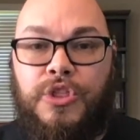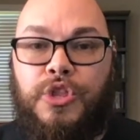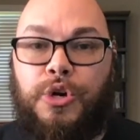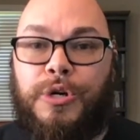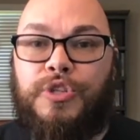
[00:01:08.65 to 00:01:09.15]

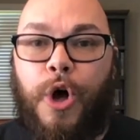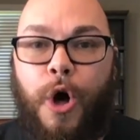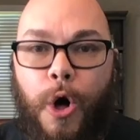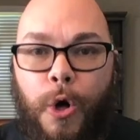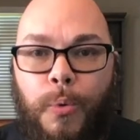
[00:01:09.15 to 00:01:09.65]
There is
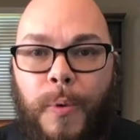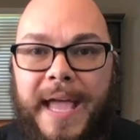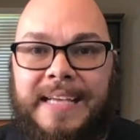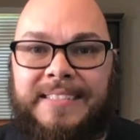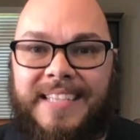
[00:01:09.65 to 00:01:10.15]

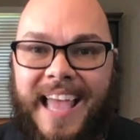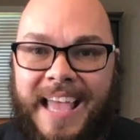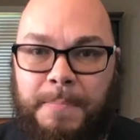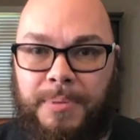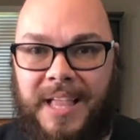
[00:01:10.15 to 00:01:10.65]
always
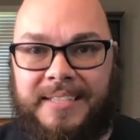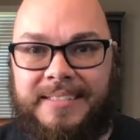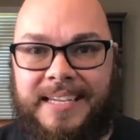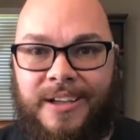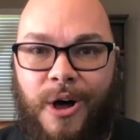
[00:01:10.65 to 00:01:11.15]
a
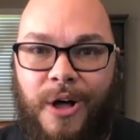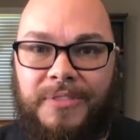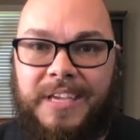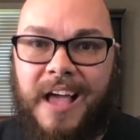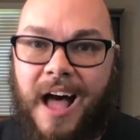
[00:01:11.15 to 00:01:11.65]
blessing
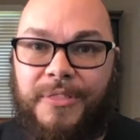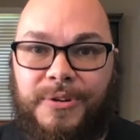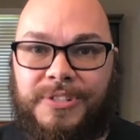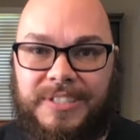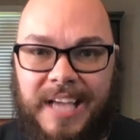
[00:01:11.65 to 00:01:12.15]
on the
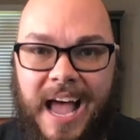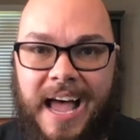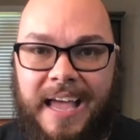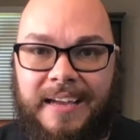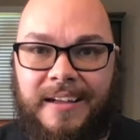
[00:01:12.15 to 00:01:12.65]
other
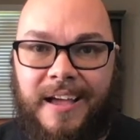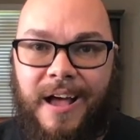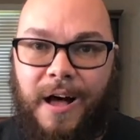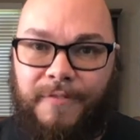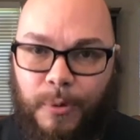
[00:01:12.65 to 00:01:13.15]
side
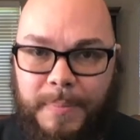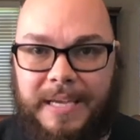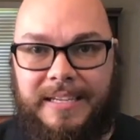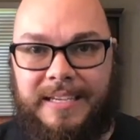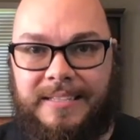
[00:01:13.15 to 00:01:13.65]
of
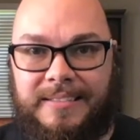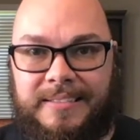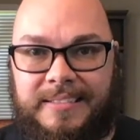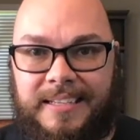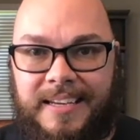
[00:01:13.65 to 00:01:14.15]

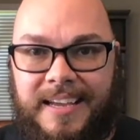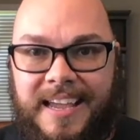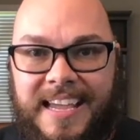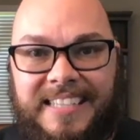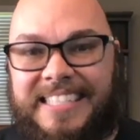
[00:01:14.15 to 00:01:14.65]
obedience.
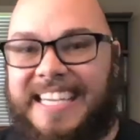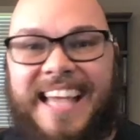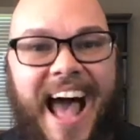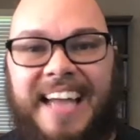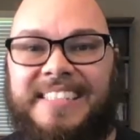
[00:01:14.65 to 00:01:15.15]
You see,
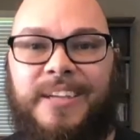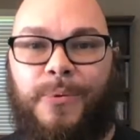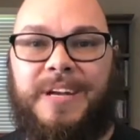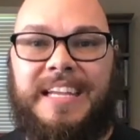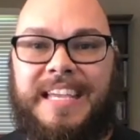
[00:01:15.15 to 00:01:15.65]
God is
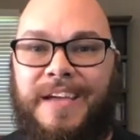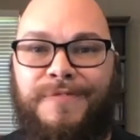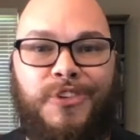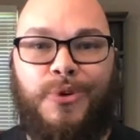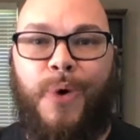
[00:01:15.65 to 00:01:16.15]
going to
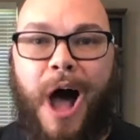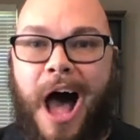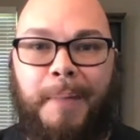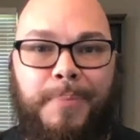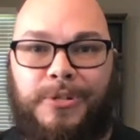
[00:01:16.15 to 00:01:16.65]
give you
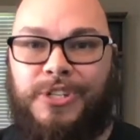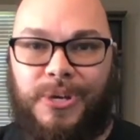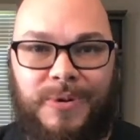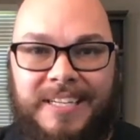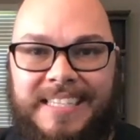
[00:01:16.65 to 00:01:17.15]

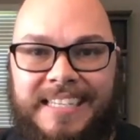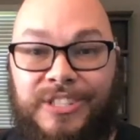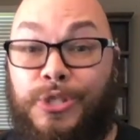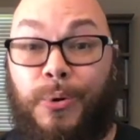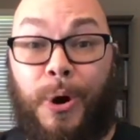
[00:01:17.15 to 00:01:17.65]

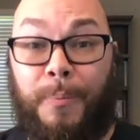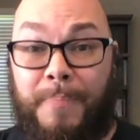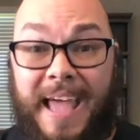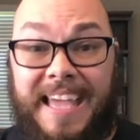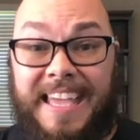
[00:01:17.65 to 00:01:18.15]
opportunities to
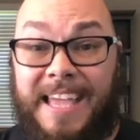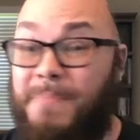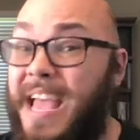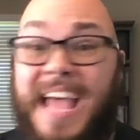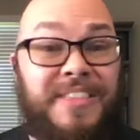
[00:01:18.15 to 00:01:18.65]
obey
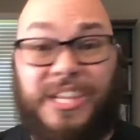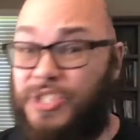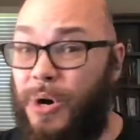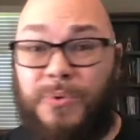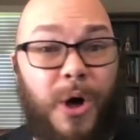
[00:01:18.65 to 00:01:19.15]
Him
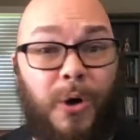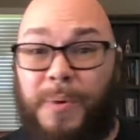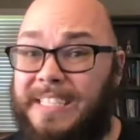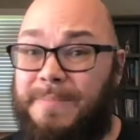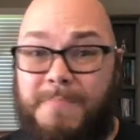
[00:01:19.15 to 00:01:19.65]
that don't
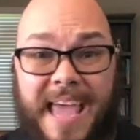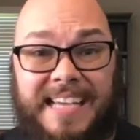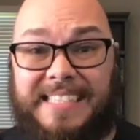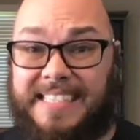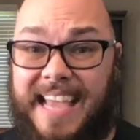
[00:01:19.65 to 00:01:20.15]
always
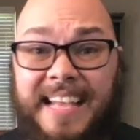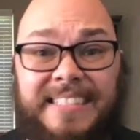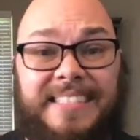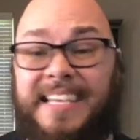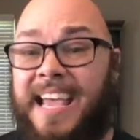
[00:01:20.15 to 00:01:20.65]
make
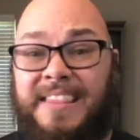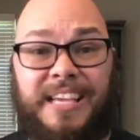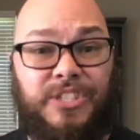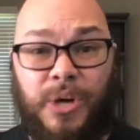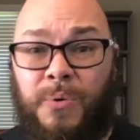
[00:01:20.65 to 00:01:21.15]
sense,
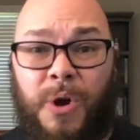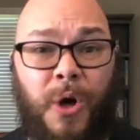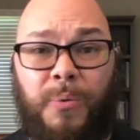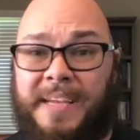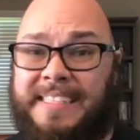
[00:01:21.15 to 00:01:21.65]
that don't
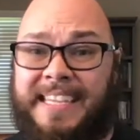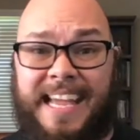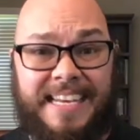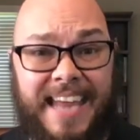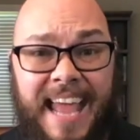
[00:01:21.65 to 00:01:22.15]
always
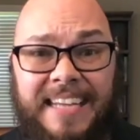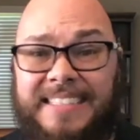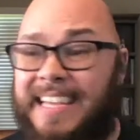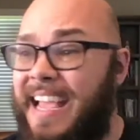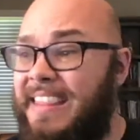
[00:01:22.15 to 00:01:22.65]

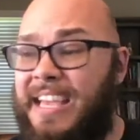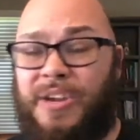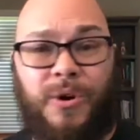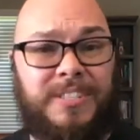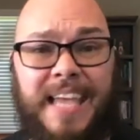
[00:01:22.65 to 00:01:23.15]
connect, that
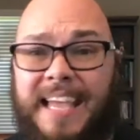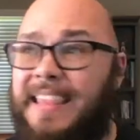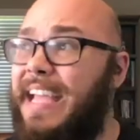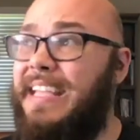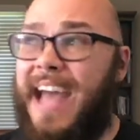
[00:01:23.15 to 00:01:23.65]
you're saying
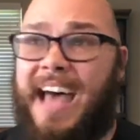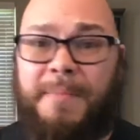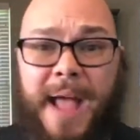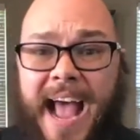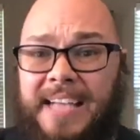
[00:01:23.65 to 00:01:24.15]
like, "God,
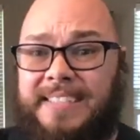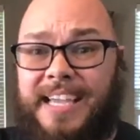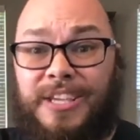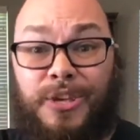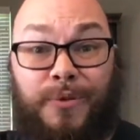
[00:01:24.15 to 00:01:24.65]
I'm
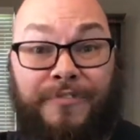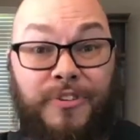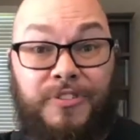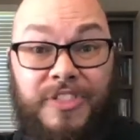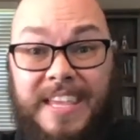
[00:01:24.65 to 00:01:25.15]
asking you
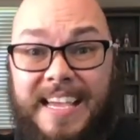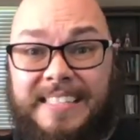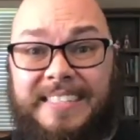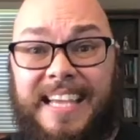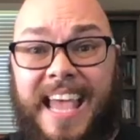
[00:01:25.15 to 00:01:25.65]
for
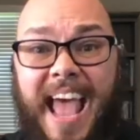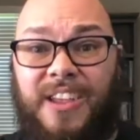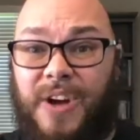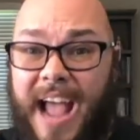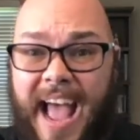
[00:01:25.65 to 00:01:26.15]
this, and
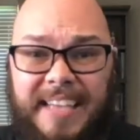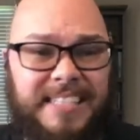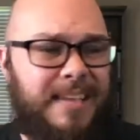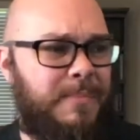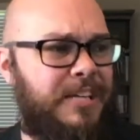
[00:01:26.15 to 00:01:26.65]
you're
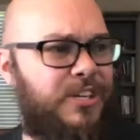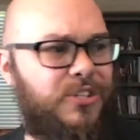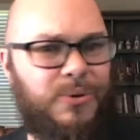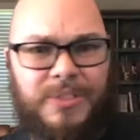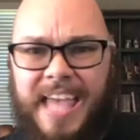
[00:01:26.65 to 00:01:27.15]
asking me to
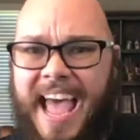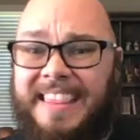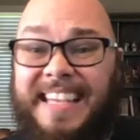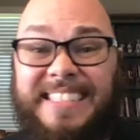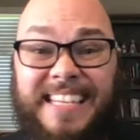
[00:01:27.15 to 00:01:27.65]
do
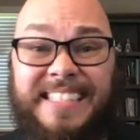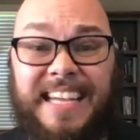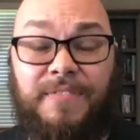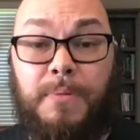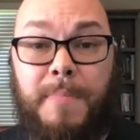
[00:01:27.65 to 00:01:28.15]
that. That doesn't
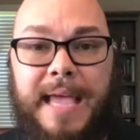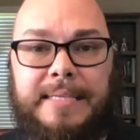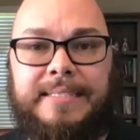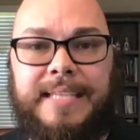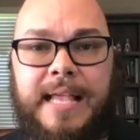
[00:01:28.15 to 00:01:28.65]
even make
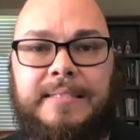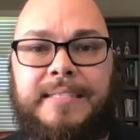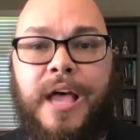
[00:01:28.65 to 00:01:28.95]
sense."